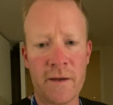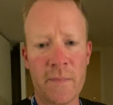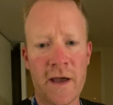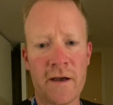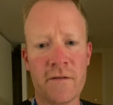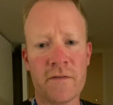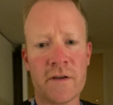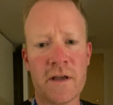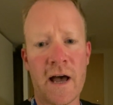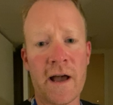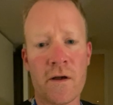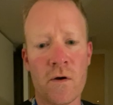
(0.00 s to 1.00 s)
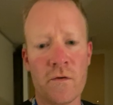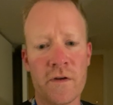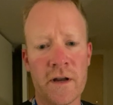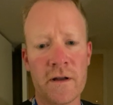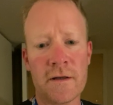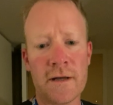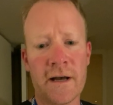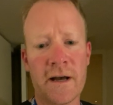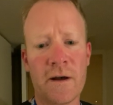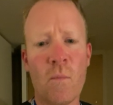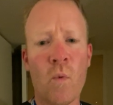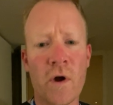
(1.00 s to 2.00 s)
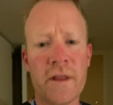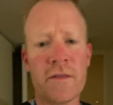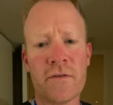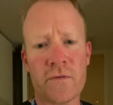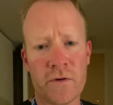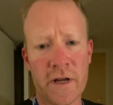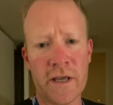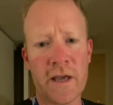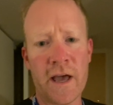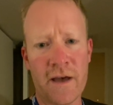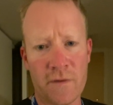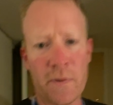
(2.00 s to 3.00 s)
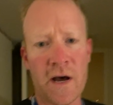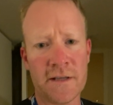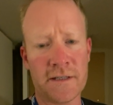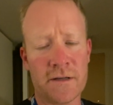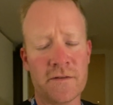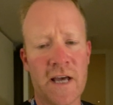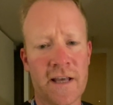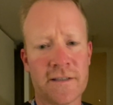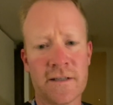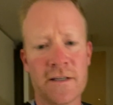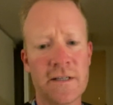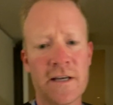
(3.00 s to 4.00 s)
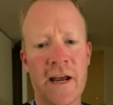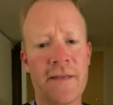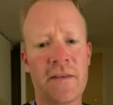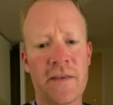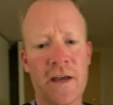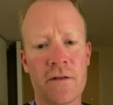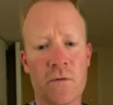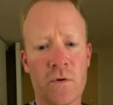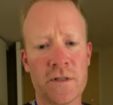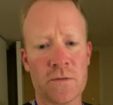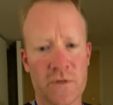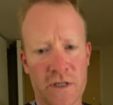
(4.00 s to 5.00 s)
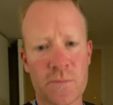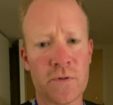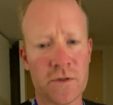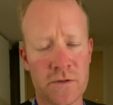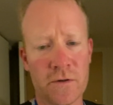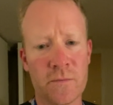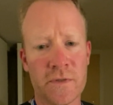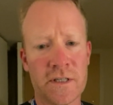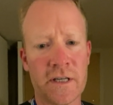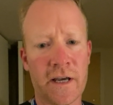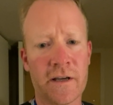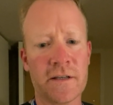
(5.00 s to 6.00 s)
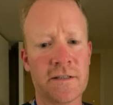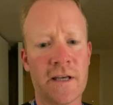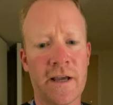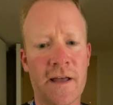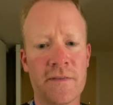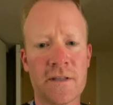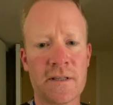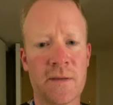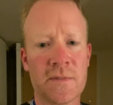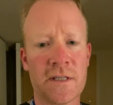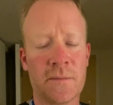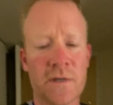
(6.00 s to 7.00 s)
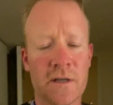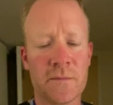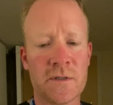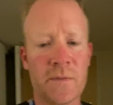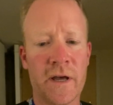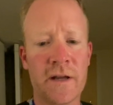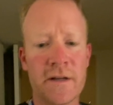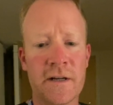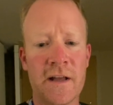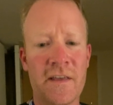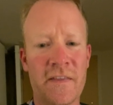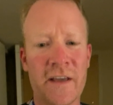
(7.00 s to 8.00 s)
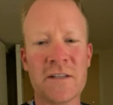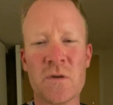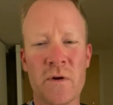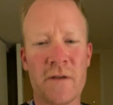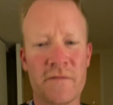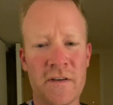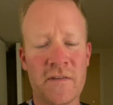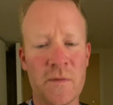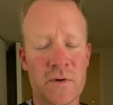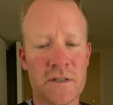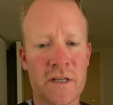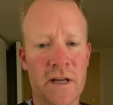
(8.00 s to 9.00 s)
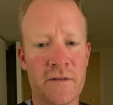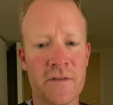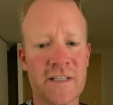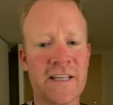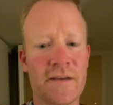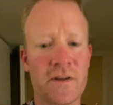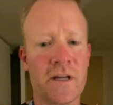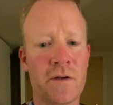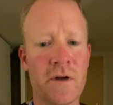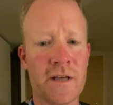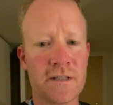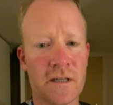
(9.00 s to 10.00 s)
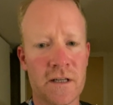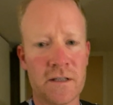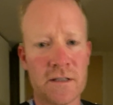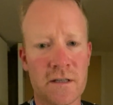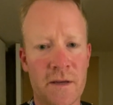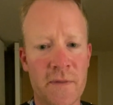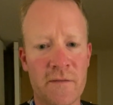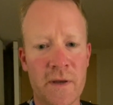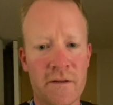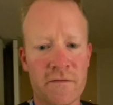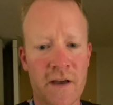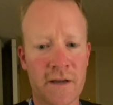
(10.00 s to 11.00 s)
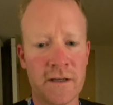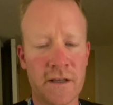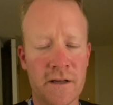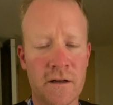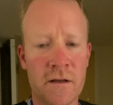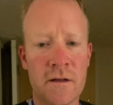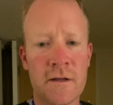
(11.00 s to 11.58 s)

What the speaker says: have got COVID. 1 in 3 have a positive test, and then the other ones were just presumed sick because they got the same symptoms. But they think it's around 50% of the 70 residents have been infected.